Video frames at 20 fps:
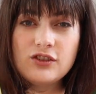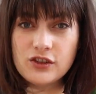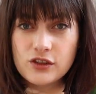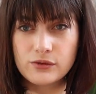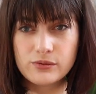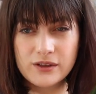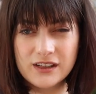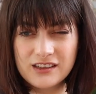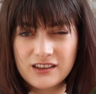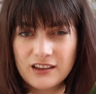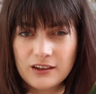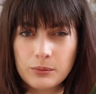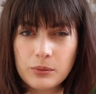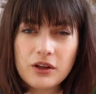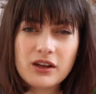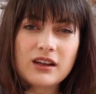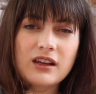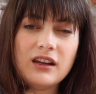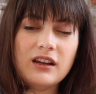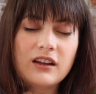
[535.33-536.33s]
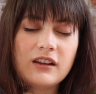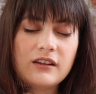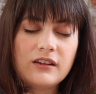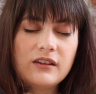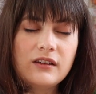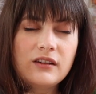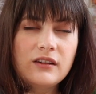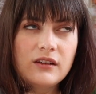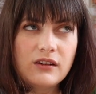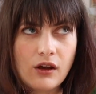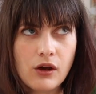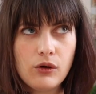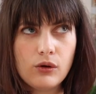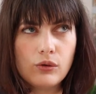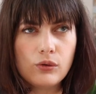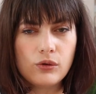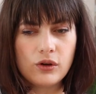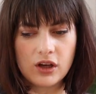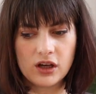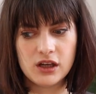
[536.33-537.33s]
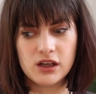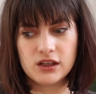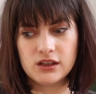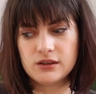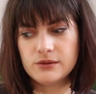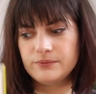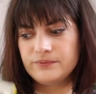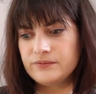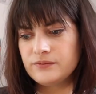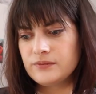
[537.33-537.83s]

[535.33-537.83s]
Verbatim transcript: do read this book. It is so good.